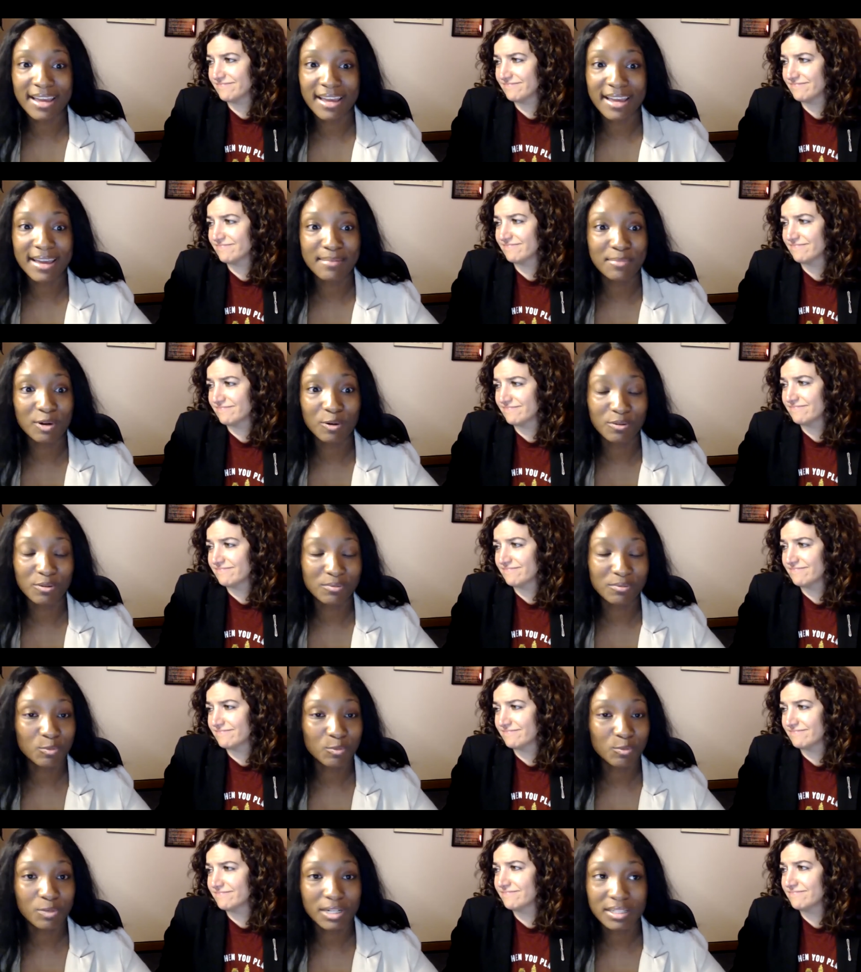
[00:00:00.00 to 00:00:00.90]
Speaker 1: and more
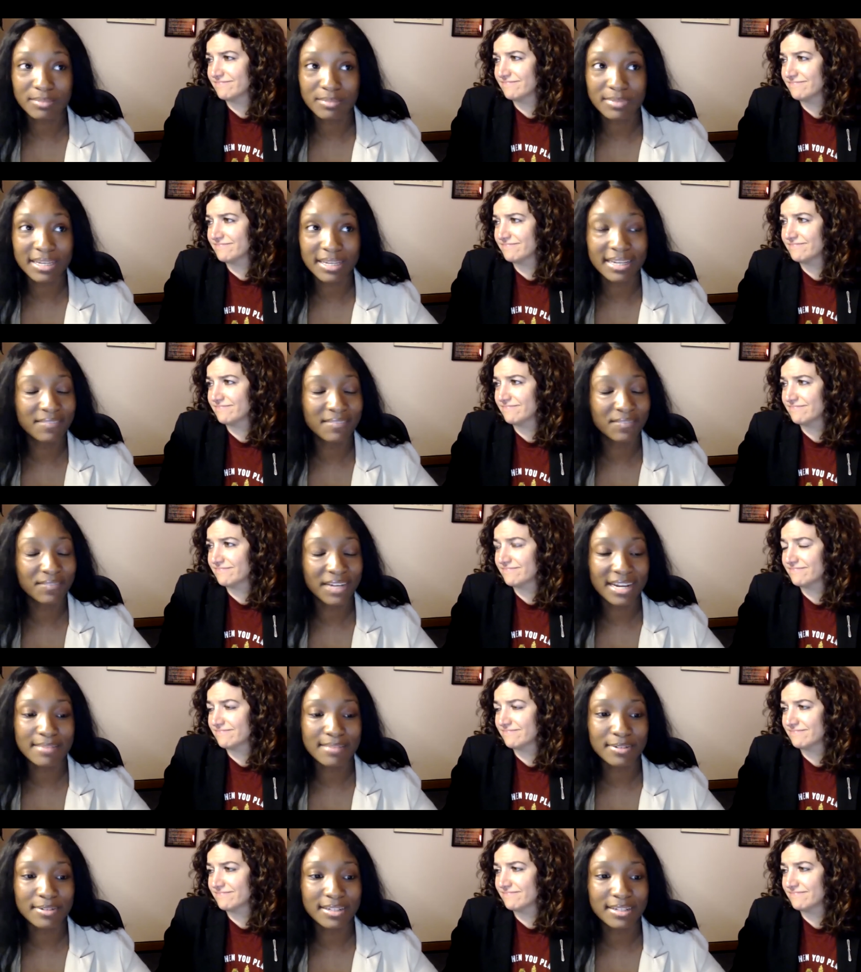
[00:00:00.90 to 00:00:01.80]
welcoming and
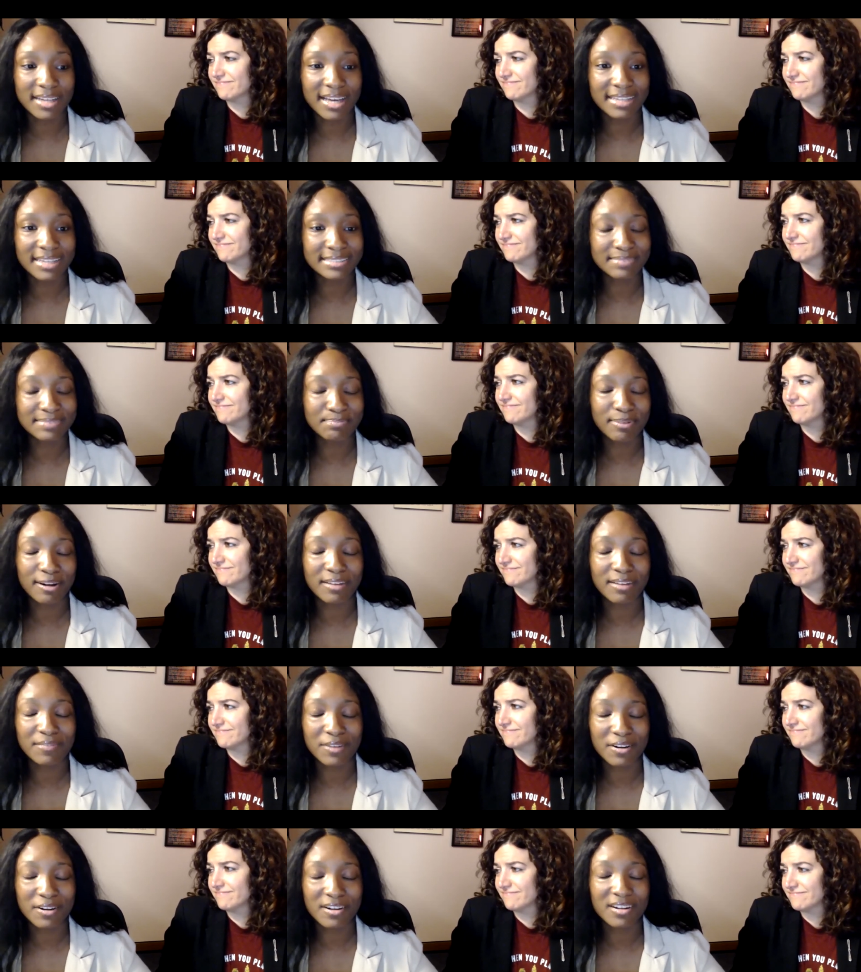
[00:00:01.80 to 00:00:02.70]
vibrant as part
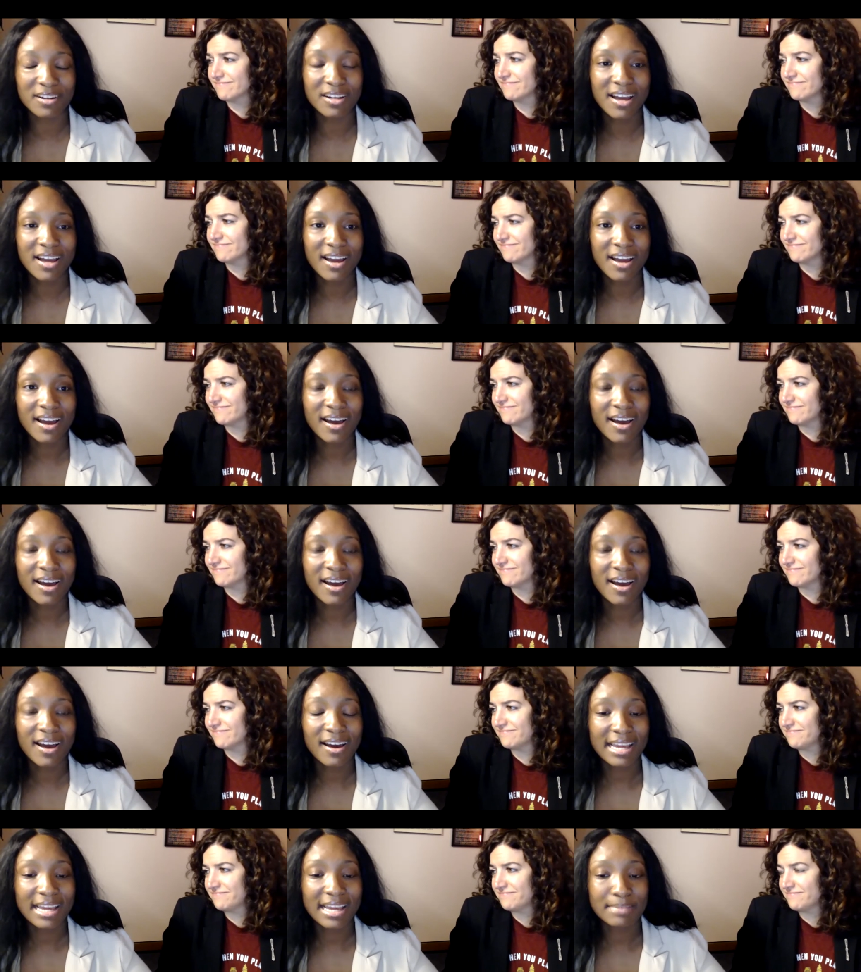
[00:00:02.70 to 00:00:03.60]
of our
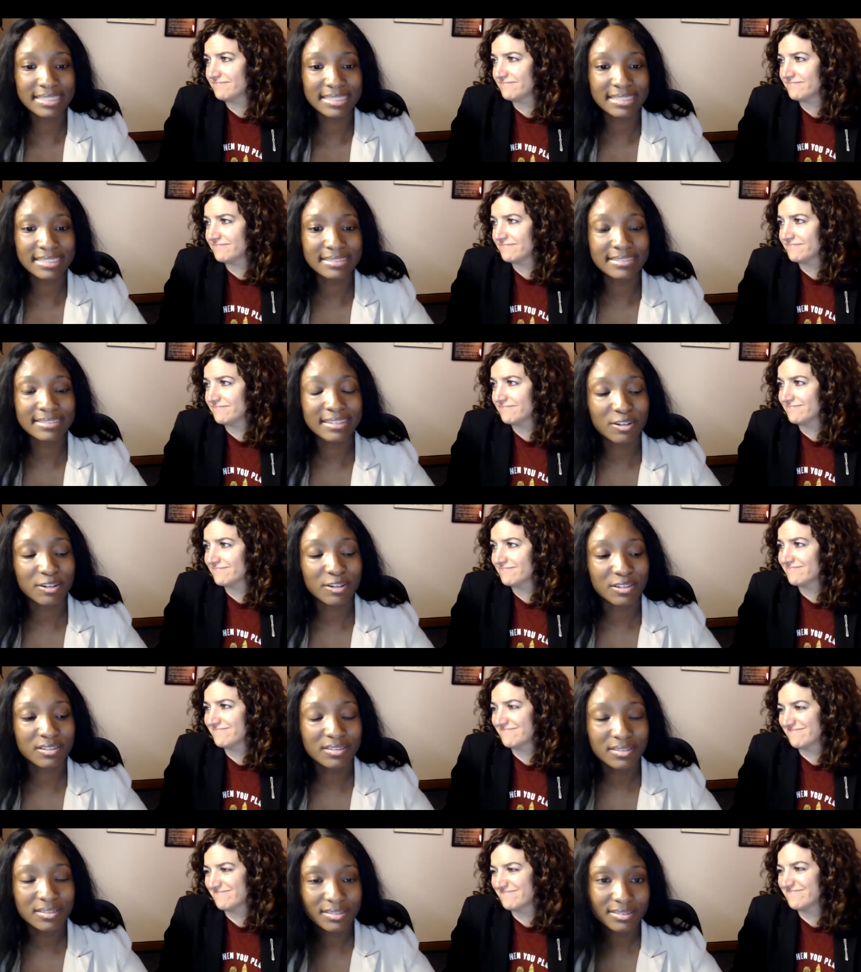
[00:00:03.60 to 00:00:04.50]
ABCs and our
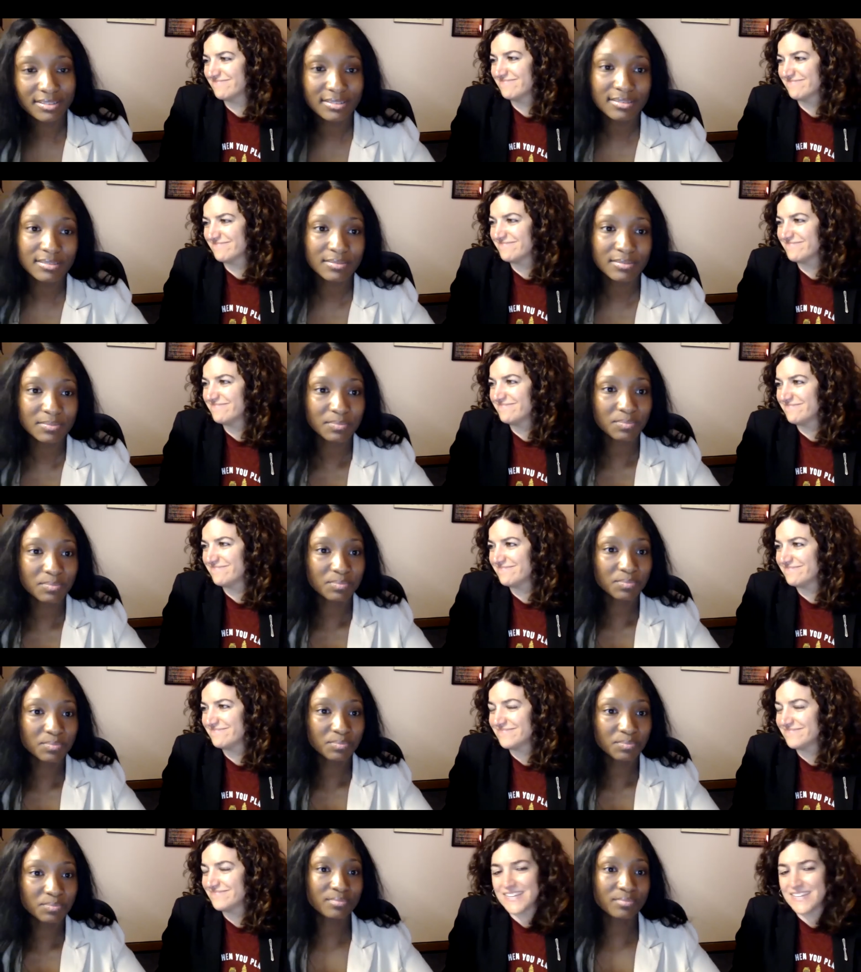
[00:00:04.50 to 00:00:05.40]
goals.
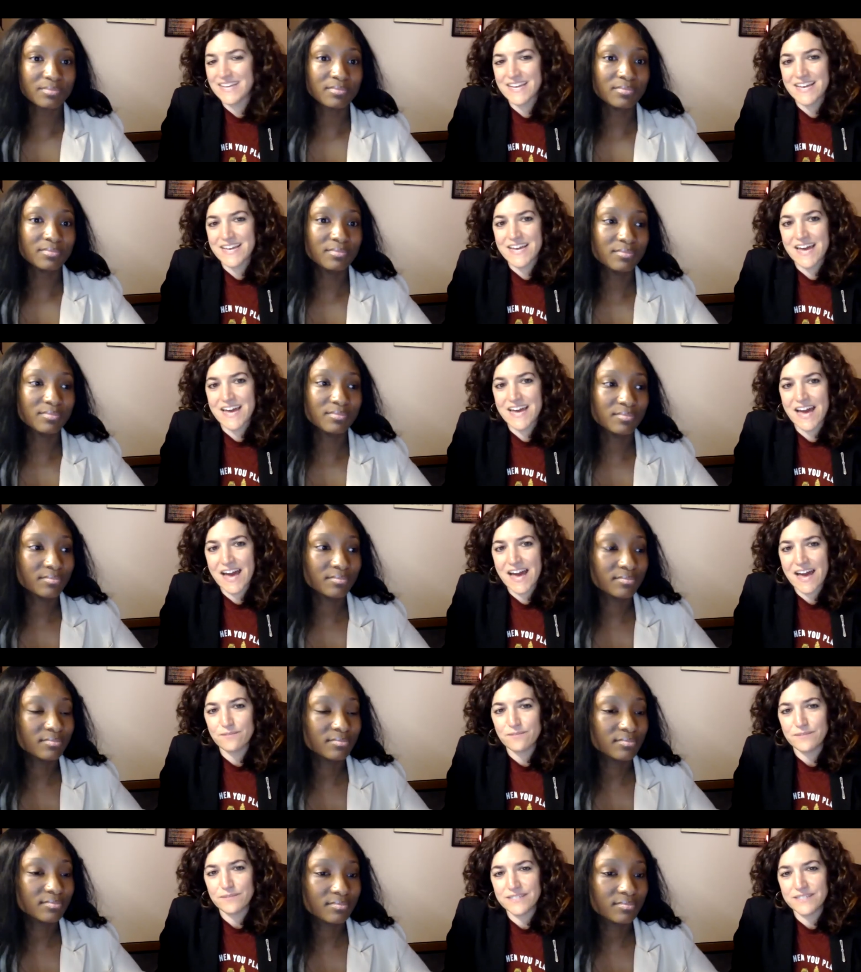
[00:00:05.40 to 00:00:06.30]

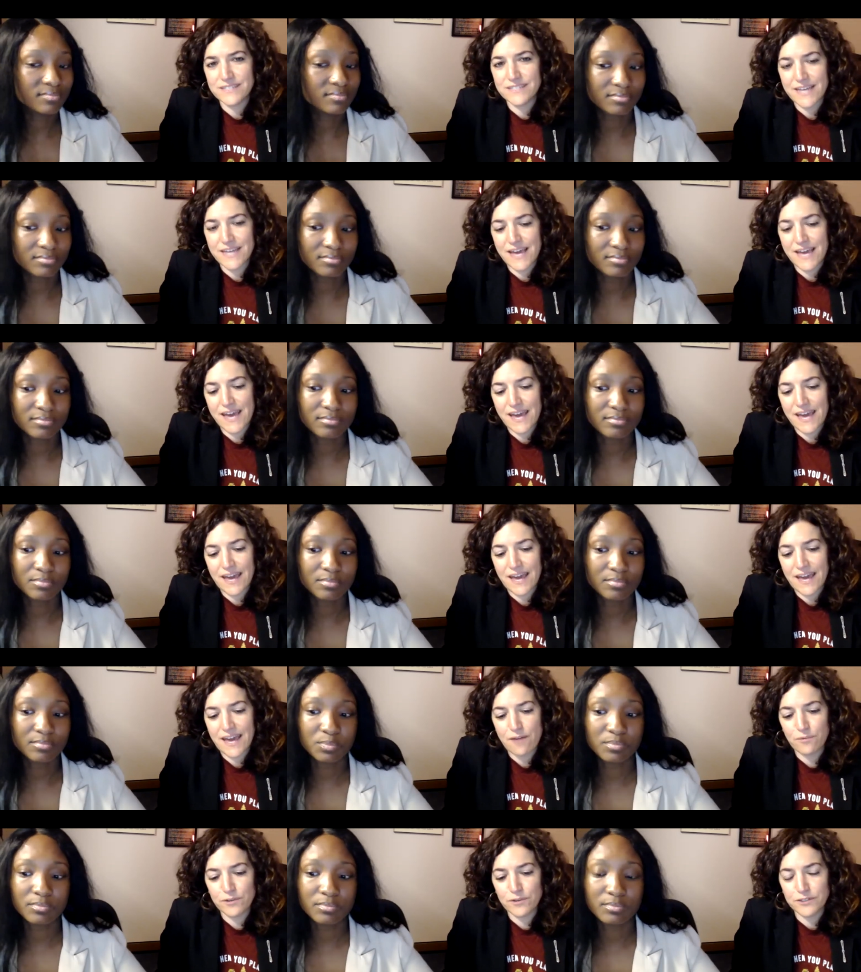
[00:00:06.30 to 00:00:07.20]
Speaker 2: I would say
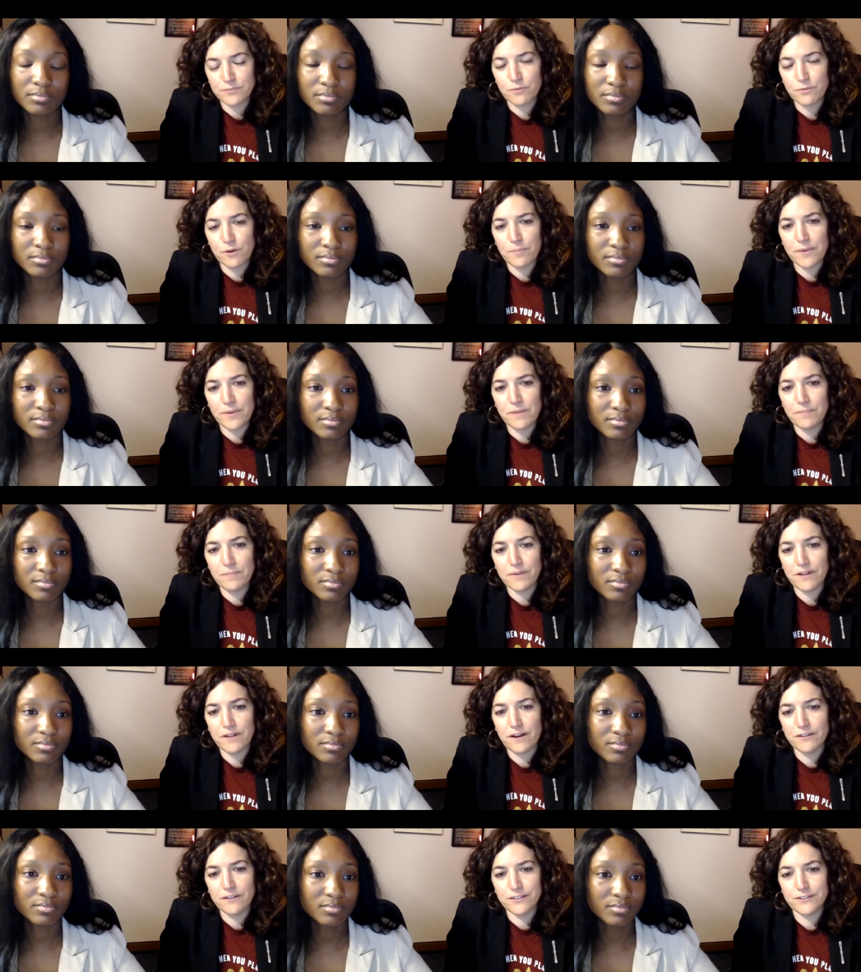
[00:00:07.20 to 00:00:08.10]
I wish more
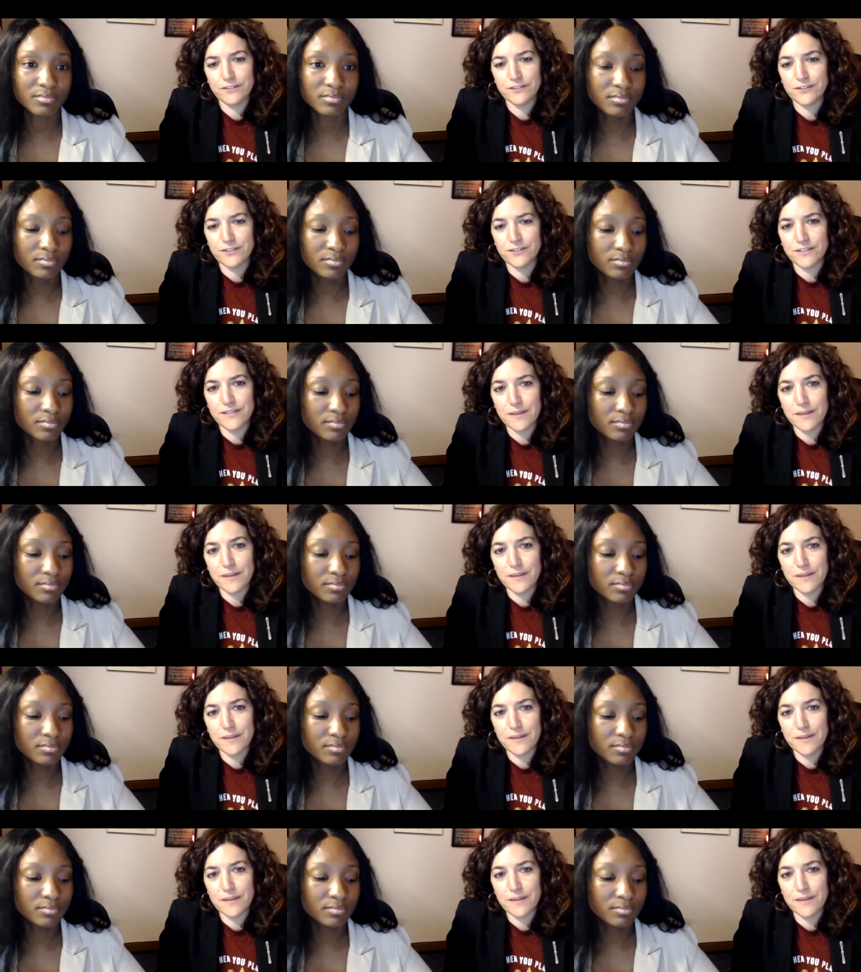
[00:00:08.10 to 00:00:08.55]
people understood